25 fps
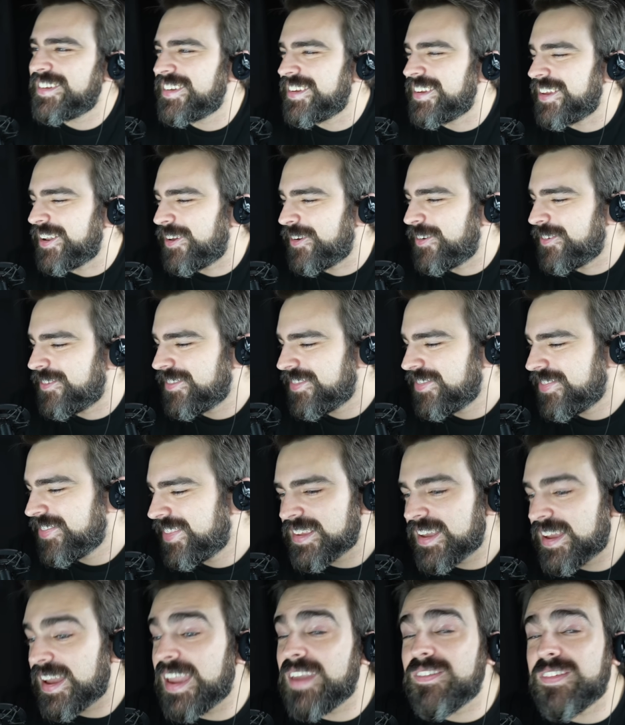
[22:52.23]
You know,
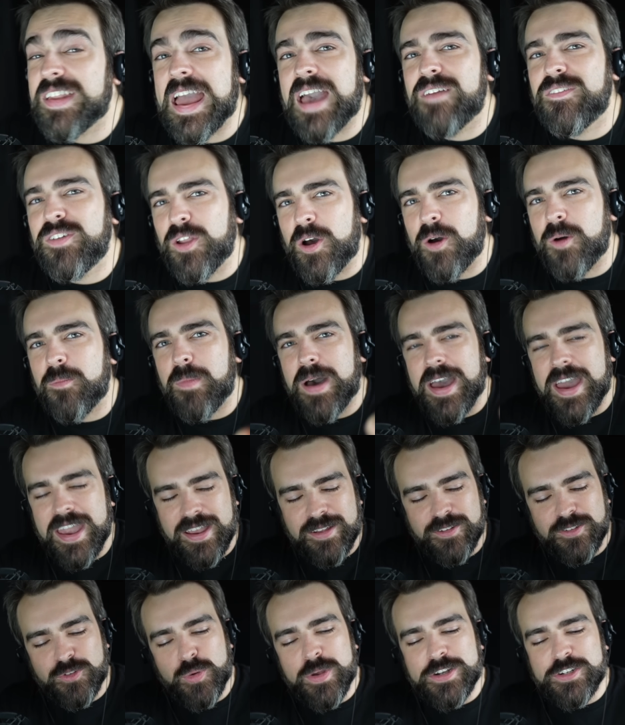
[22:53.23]
I even have it on
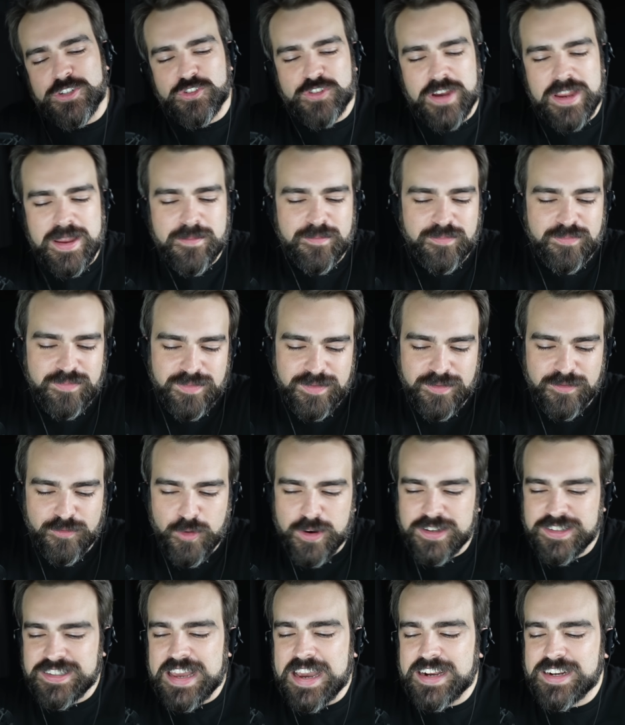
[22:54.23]
my Twitch stream,
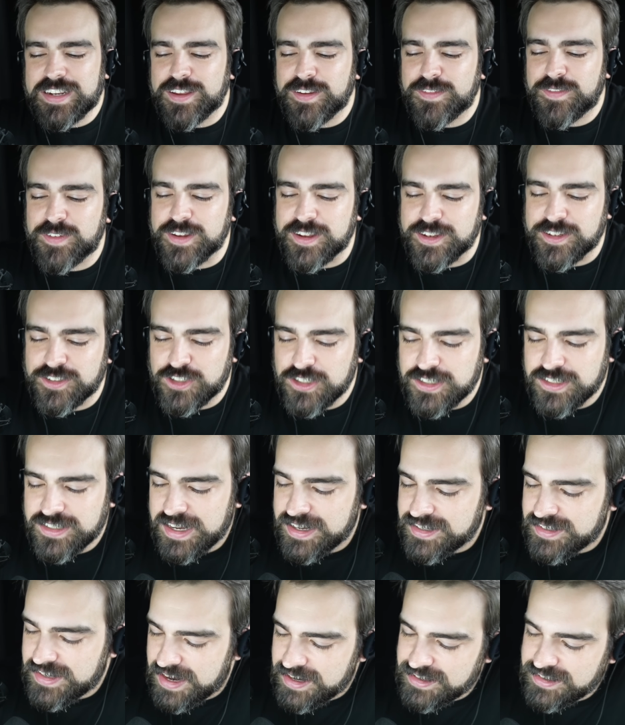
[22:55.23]
voice actor for
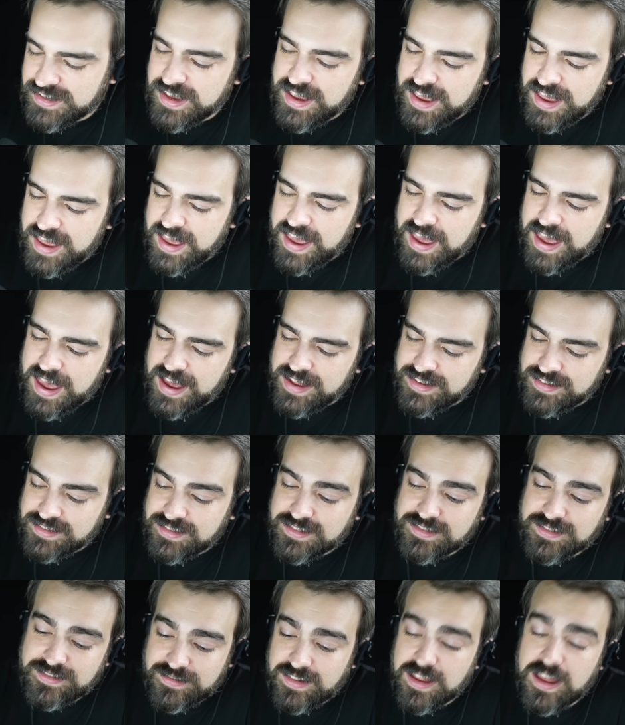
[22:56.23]
GTA 6,
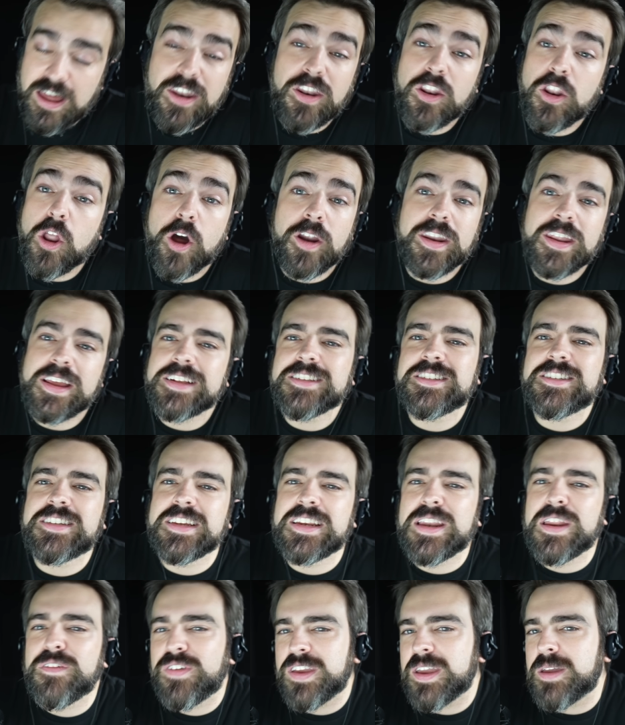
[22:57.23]
and a
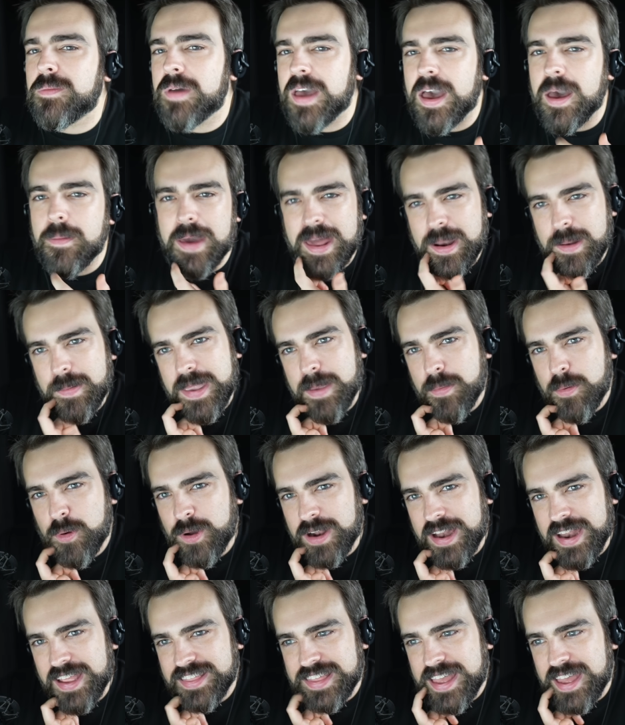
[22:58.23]
non-insignificant amount of people
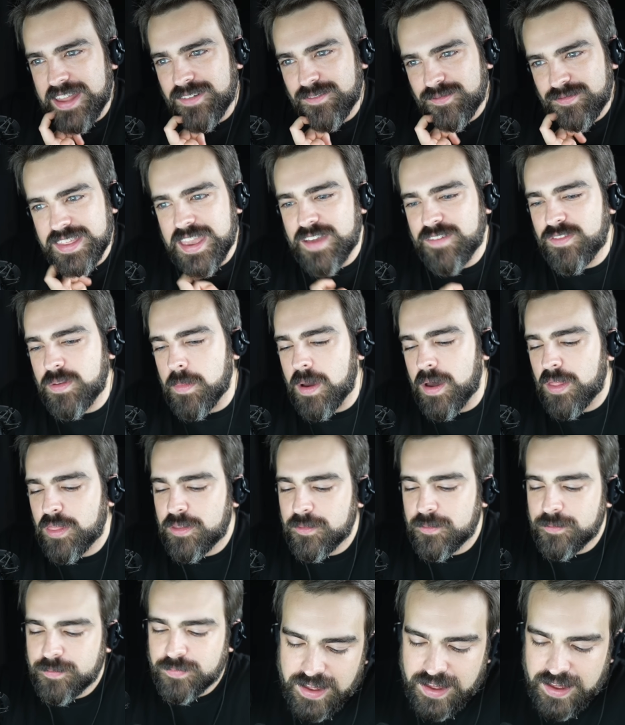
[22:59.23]
click that every month.
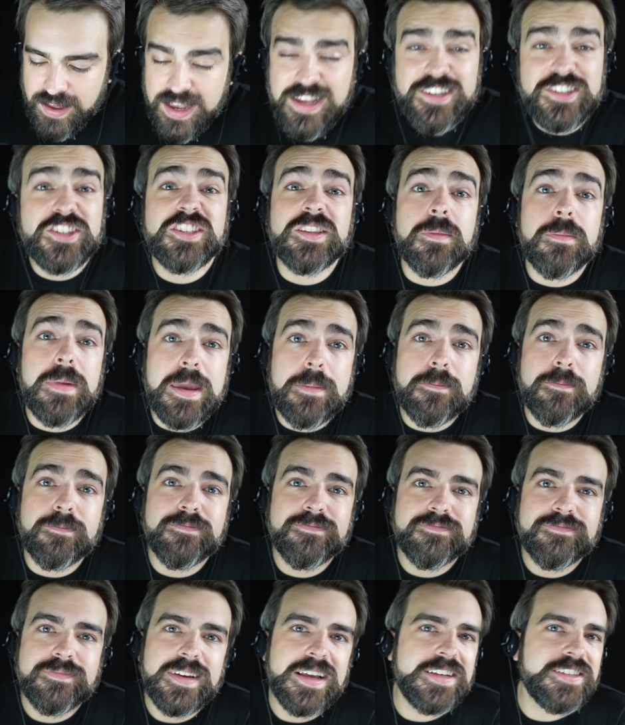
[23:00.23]
It's just a meme.
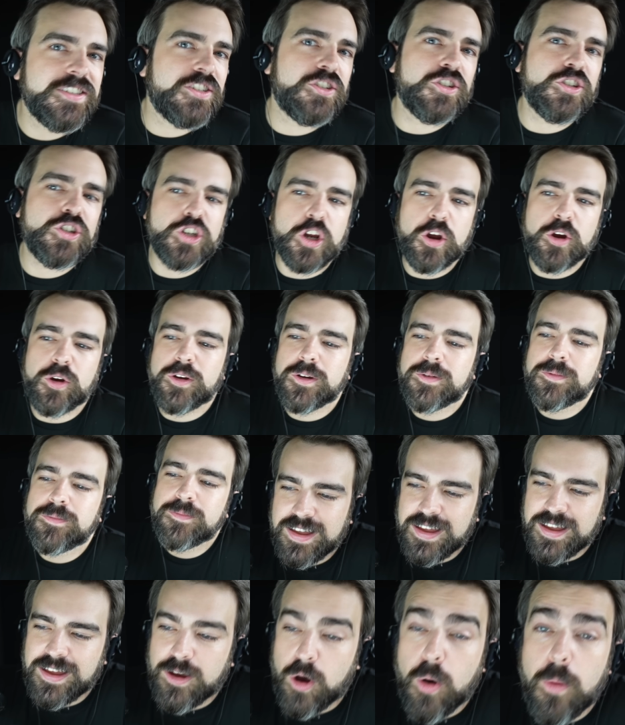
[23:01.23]
It's just a joke.
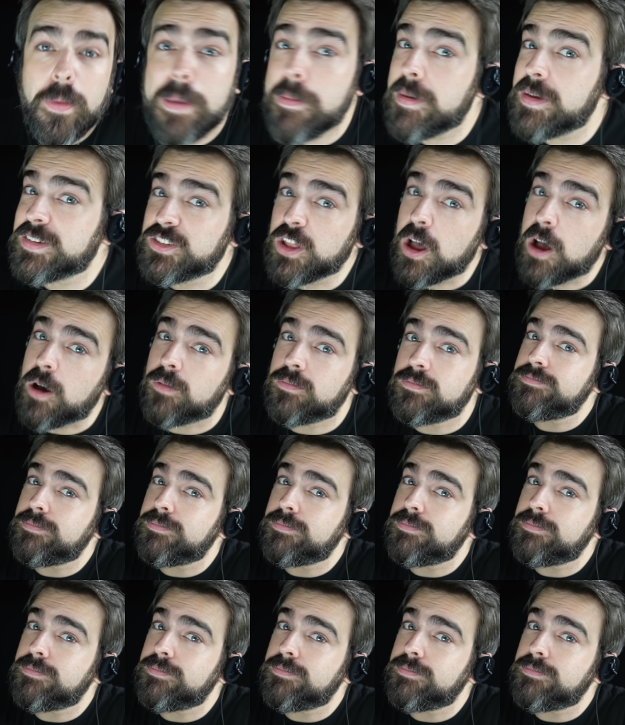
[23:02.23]
Or maybe it's not.